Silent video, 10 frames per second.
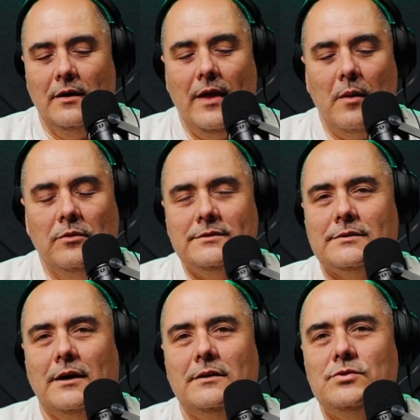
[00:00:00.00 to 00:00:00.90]
That moves
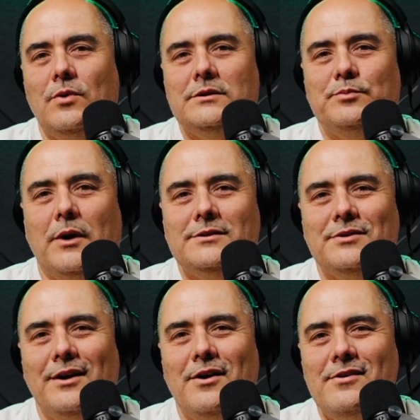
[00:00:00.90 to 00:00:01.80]
us on to our
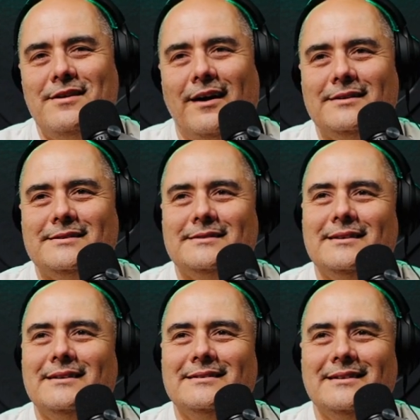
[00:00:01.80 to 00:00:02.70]
sponsor and our
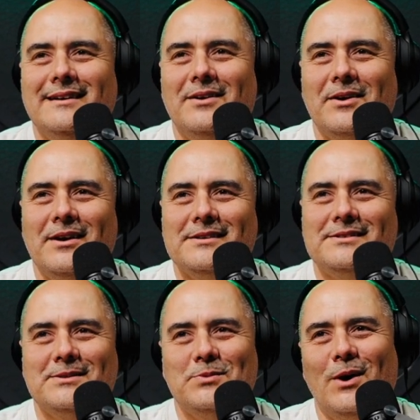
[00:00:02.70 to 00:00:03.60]
guest. And our
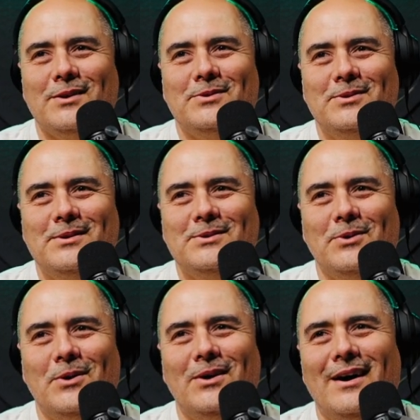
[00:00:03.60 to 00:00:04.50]
guest just walked through the
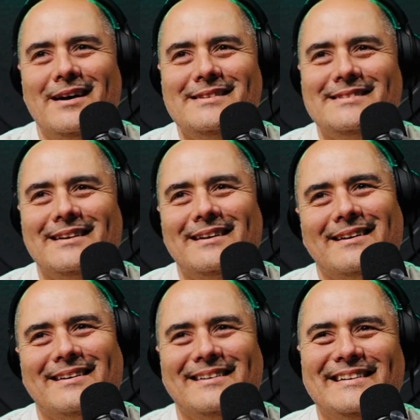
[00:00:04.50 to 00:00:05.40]
door,
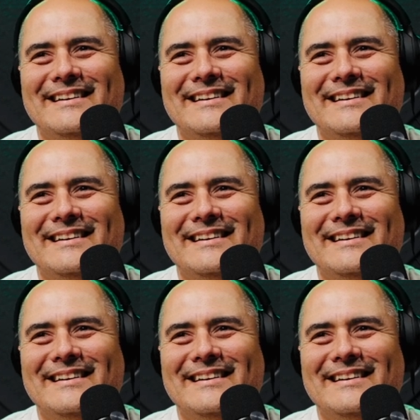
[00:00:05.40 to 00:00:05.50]
Isaac.